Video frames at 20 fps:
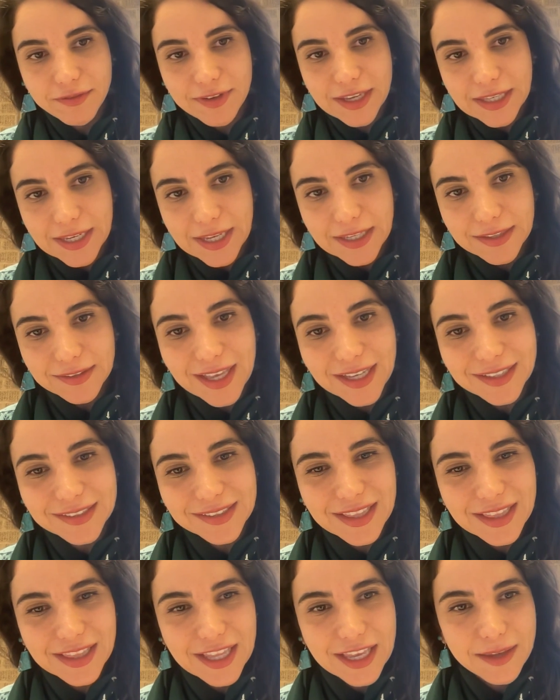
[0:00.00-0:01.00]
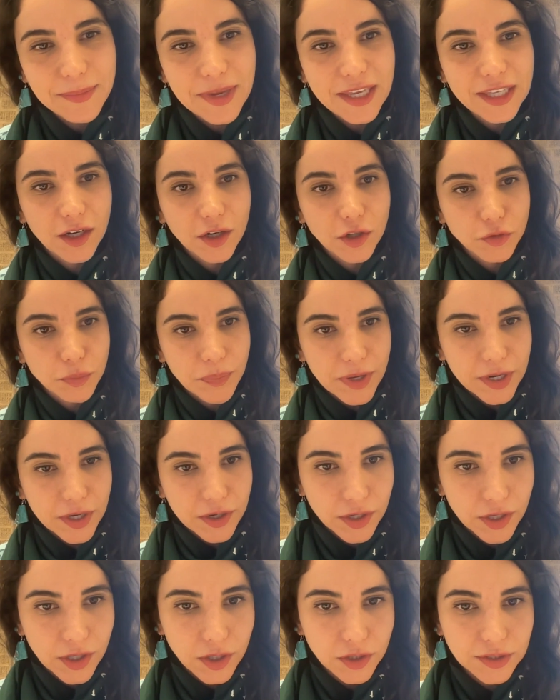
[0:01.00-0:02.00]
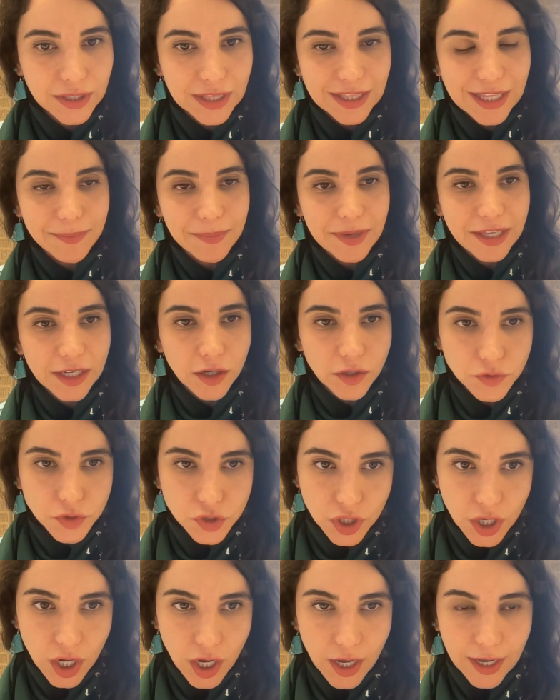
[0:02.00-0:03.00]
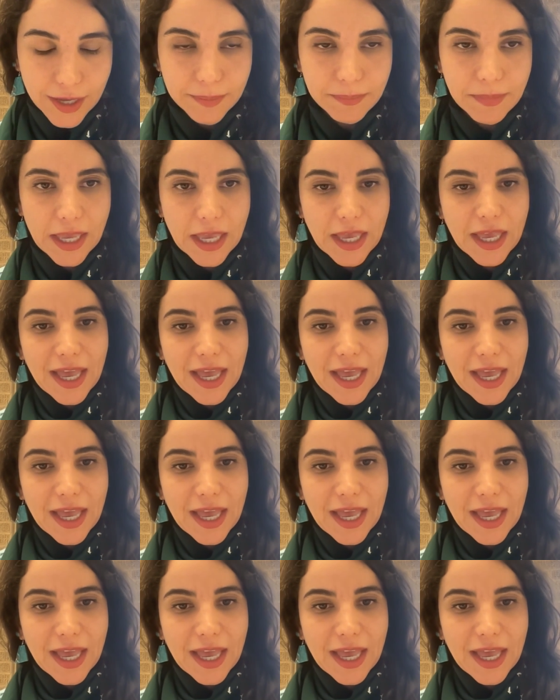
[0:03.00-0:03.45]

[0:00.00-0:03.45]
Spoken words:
we need that liminal period, liminal time,